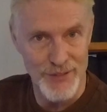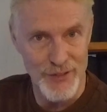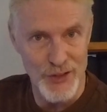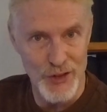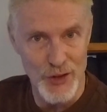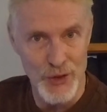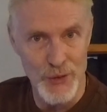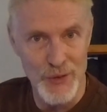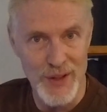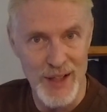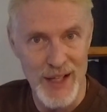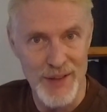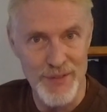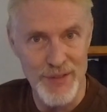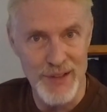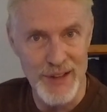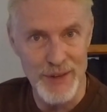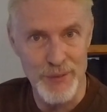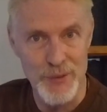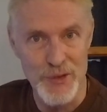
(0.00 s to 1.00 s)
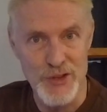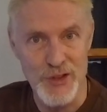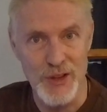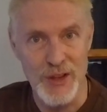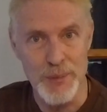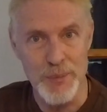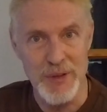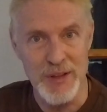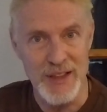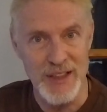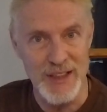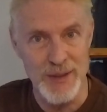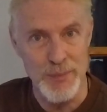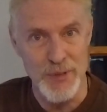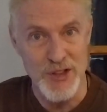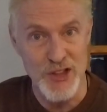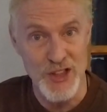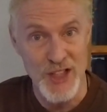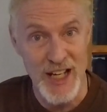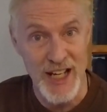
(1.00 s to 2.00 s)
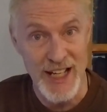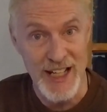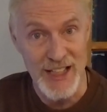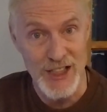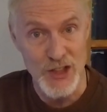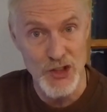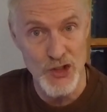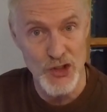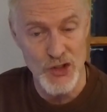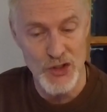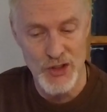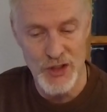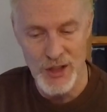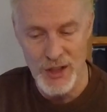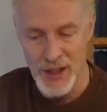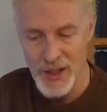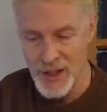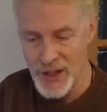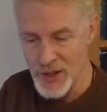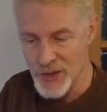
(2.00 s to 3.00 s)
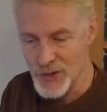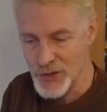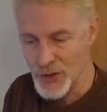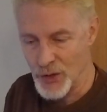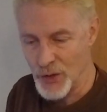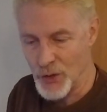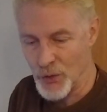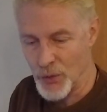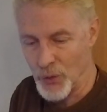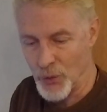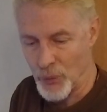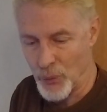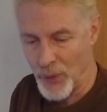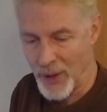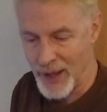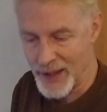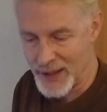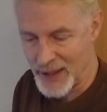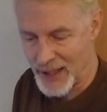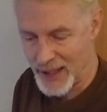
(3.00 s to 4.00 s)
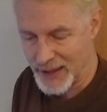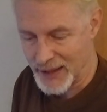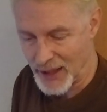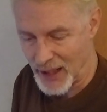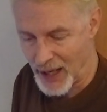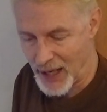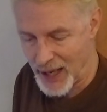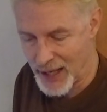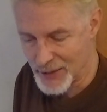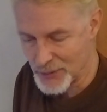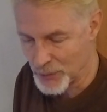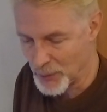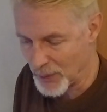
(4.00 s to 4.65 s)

knew that everything was going to need to be changed, so what I got